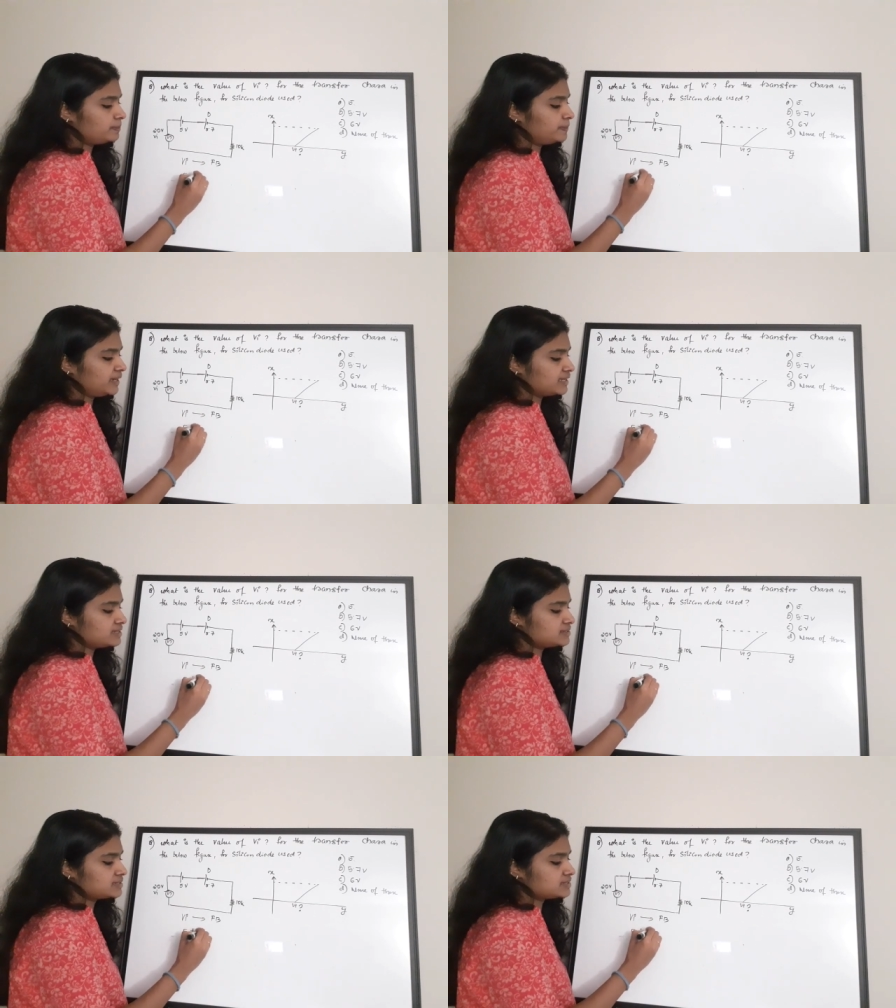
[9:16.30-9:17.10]

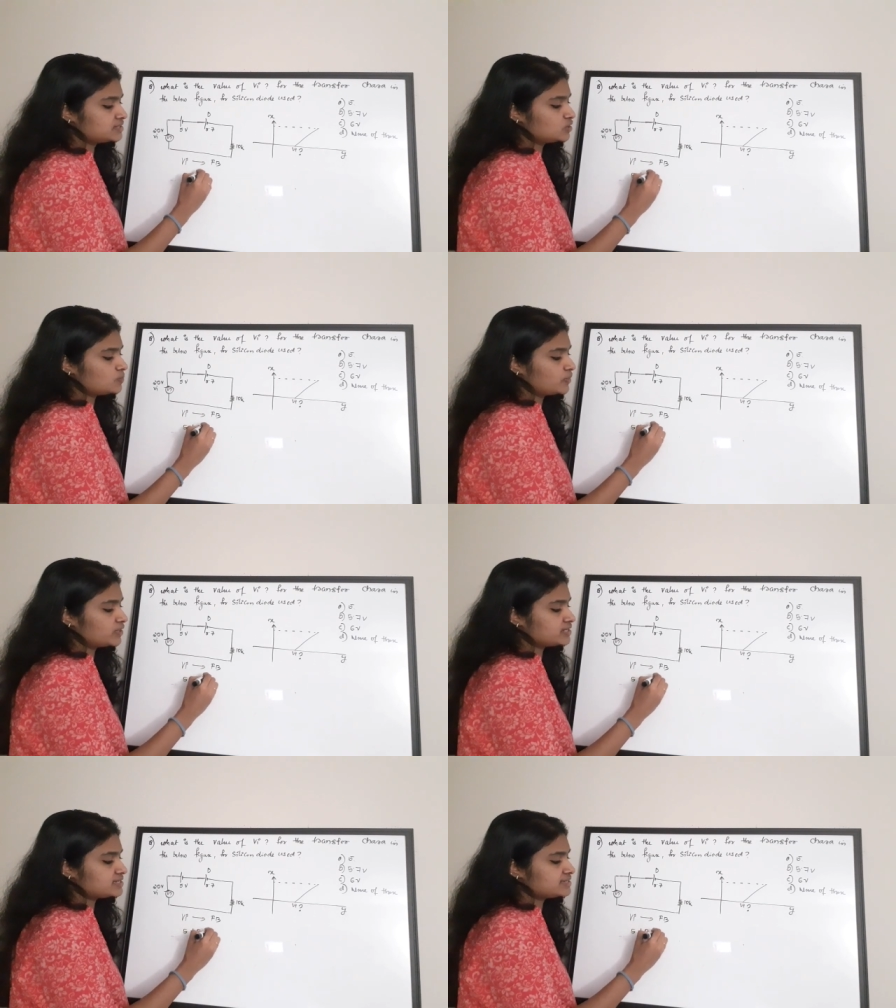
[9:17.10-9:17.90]
plus
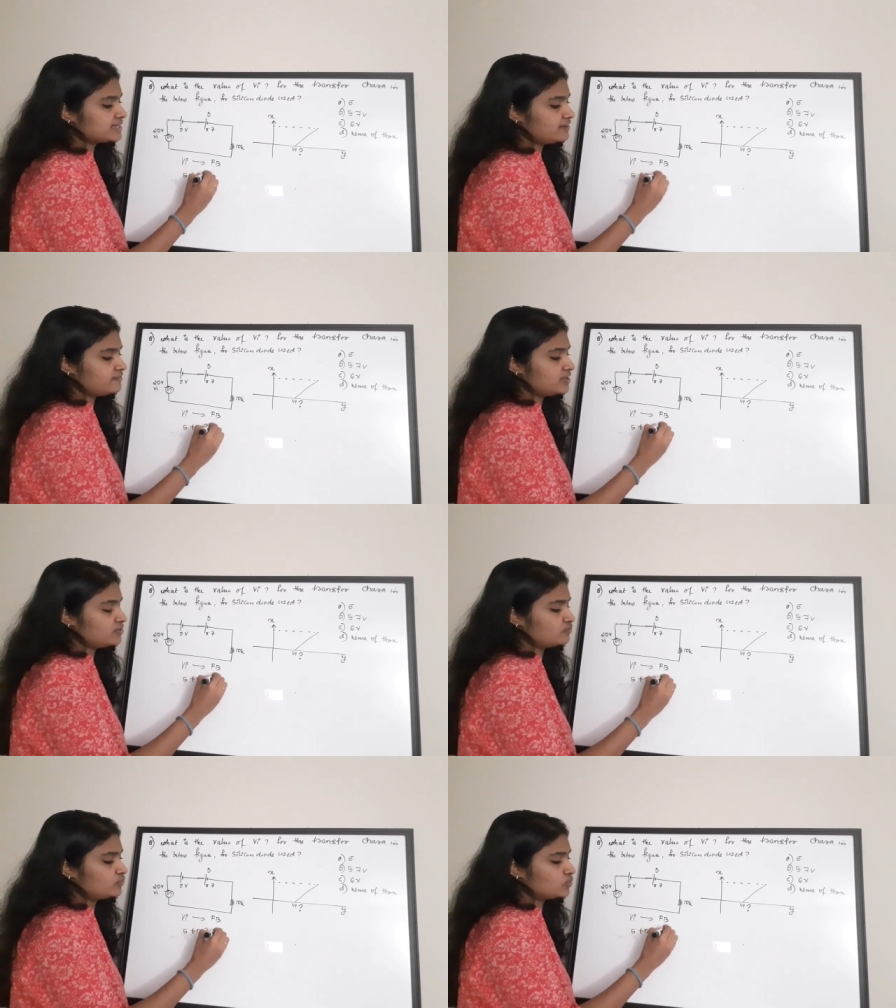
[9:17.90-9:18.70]

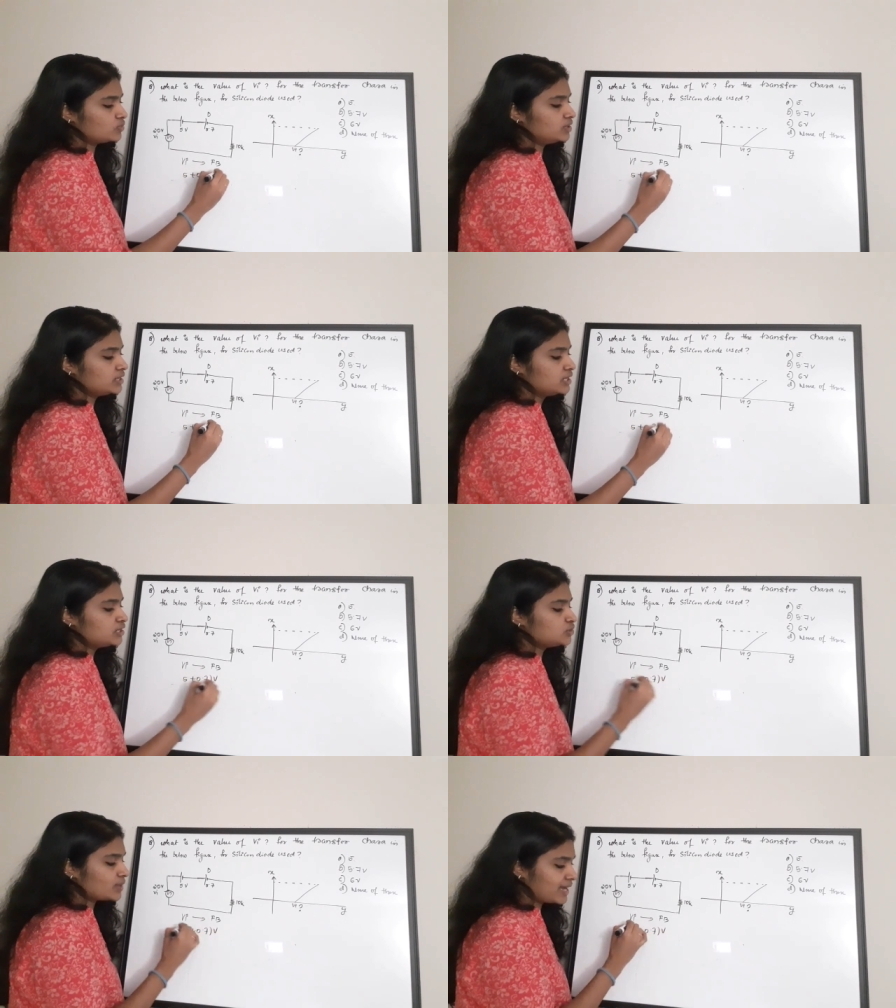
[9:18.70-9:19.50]
0.7 volt
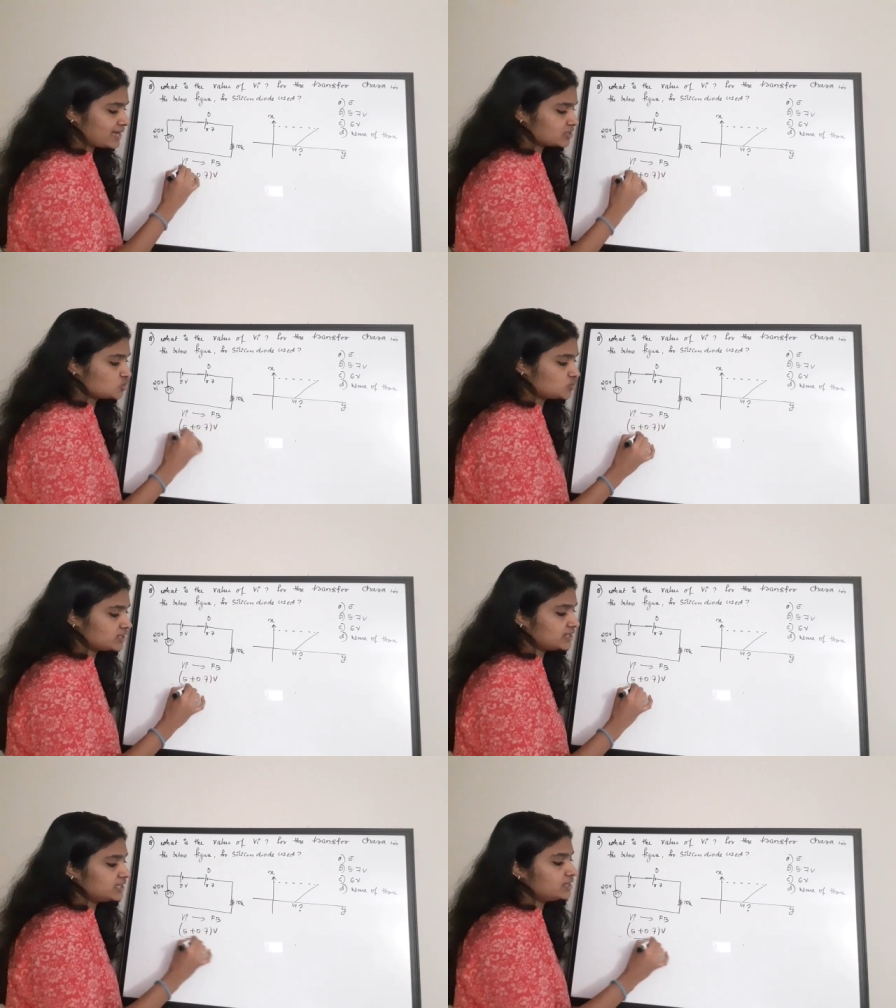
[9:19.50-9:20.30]
to
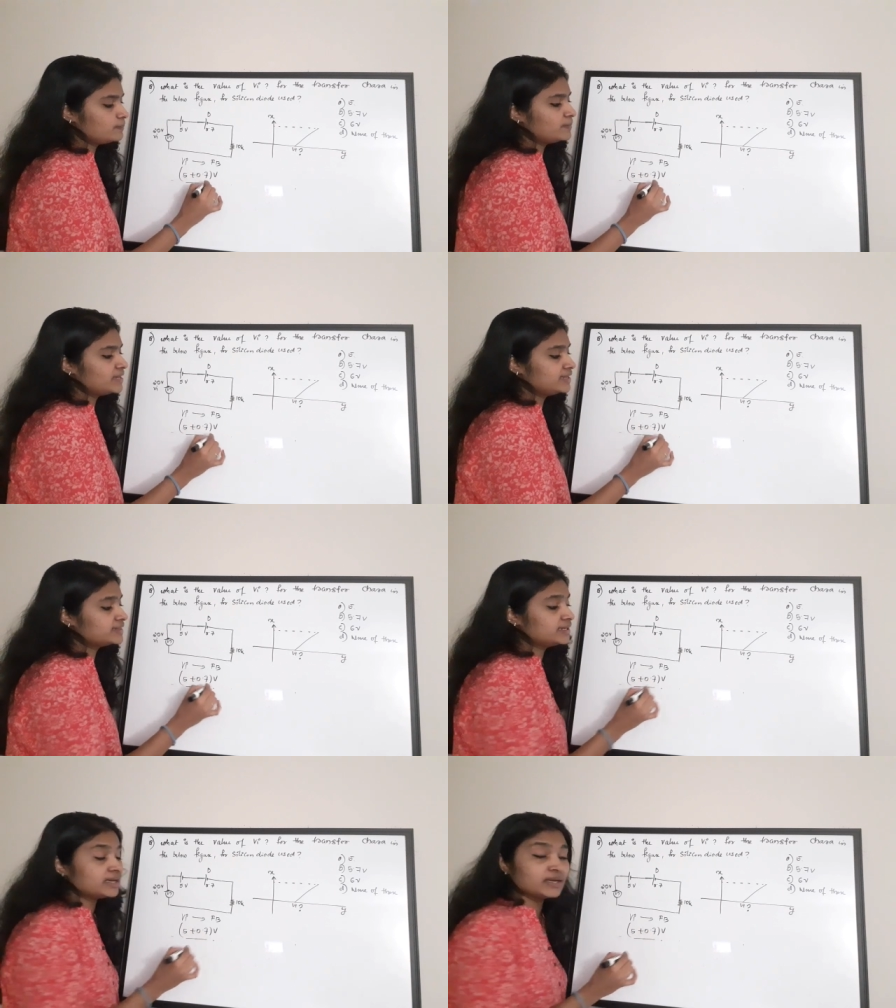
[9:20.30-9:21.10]
actually
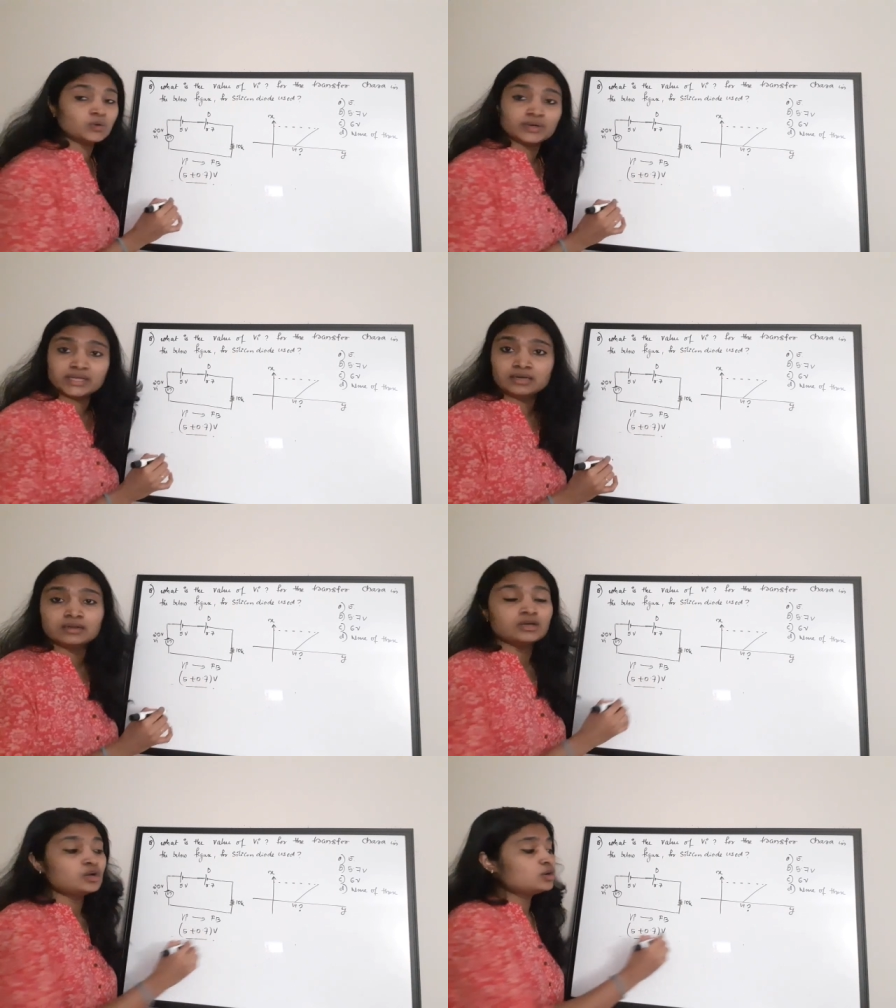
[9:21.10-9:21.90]
make the diode
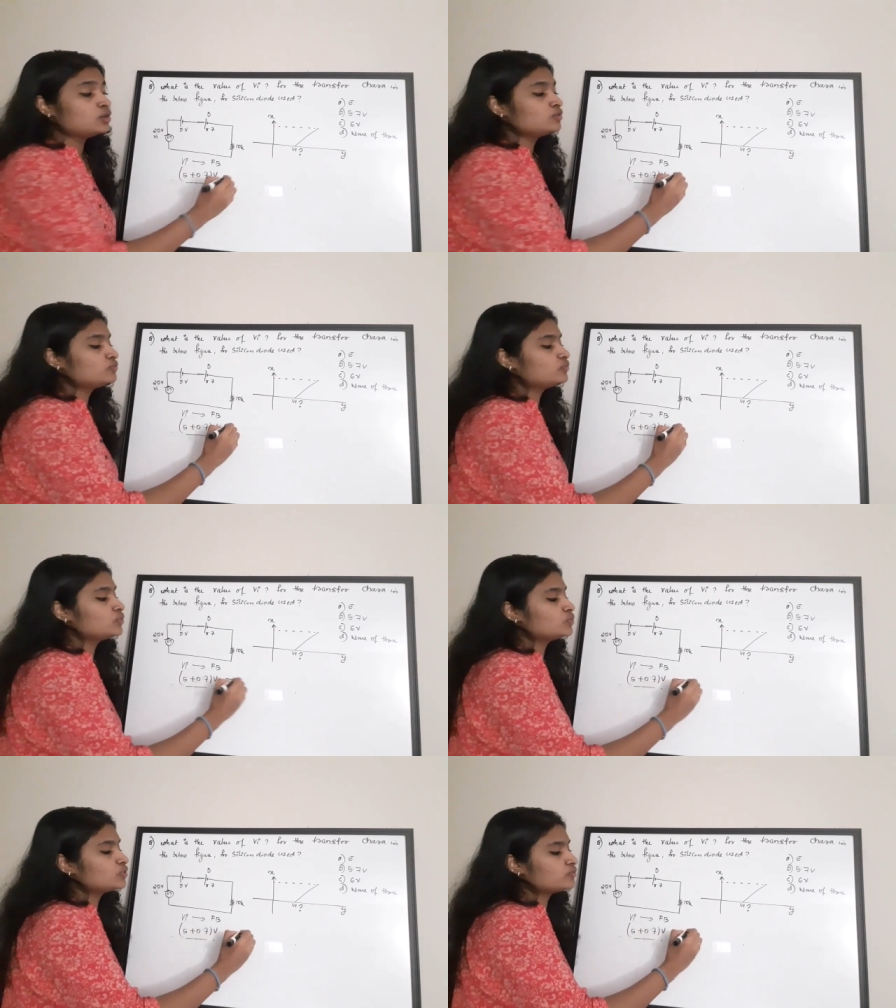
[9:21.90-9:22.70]

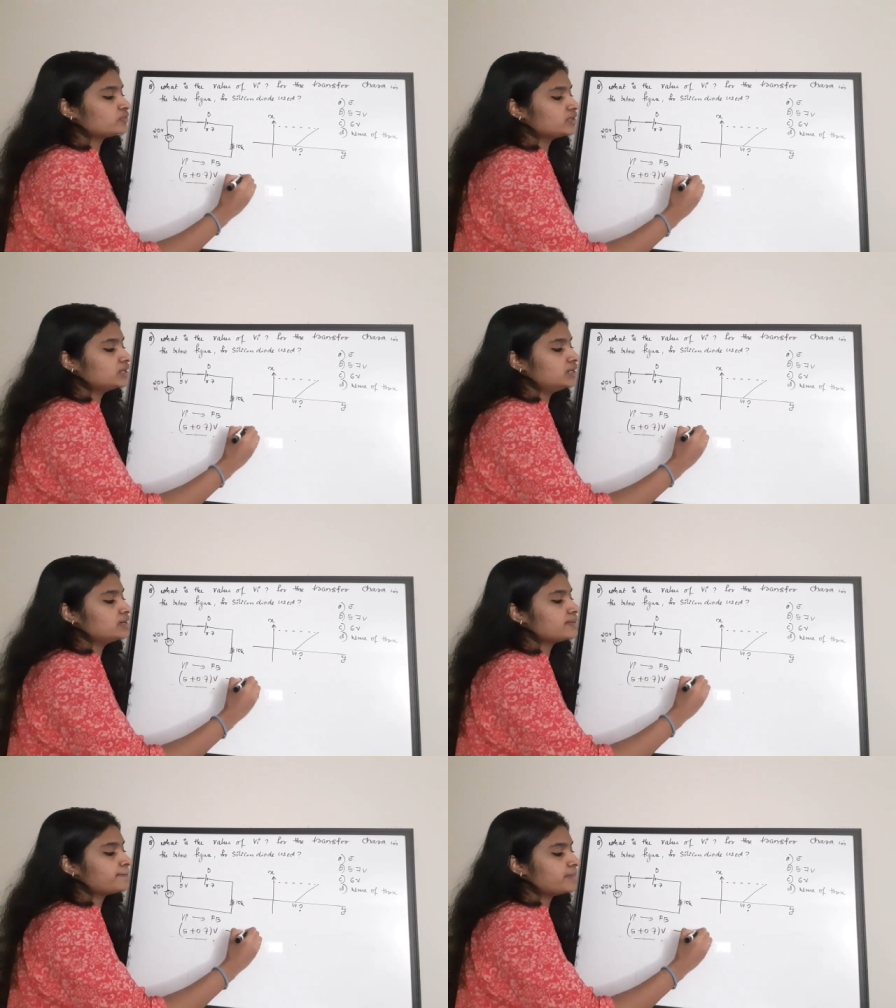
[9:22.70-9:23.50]
forward
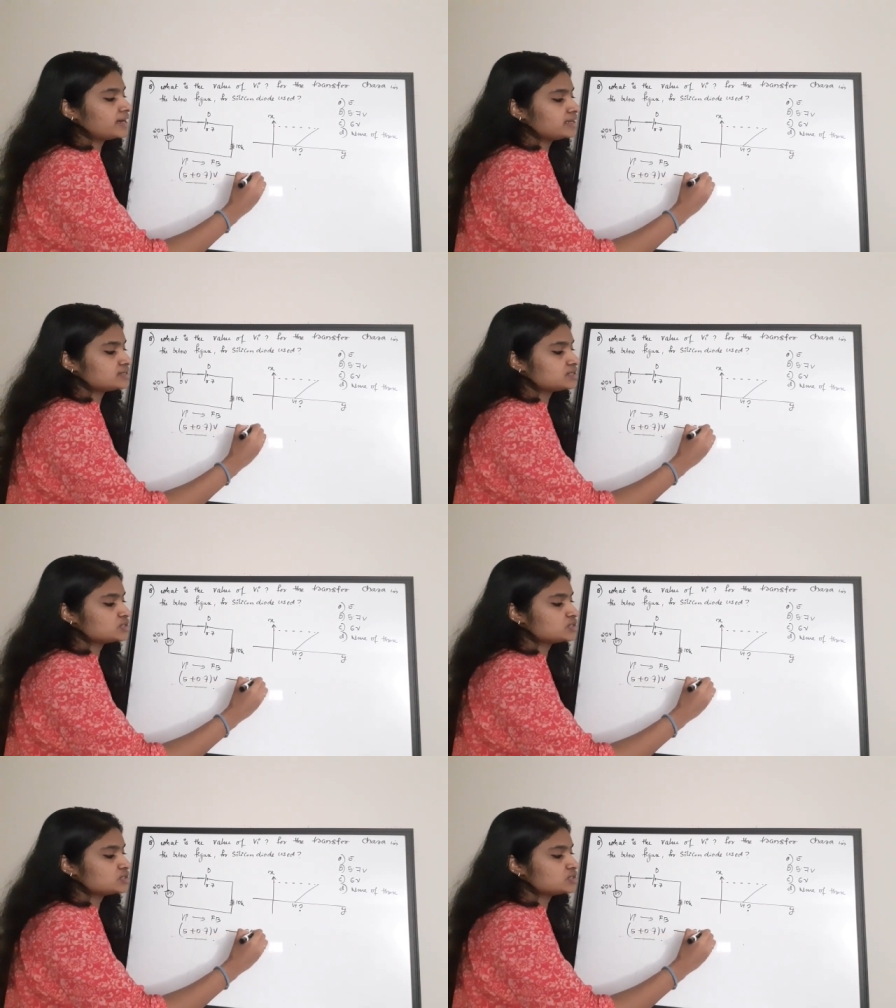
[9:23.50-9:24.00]
bias.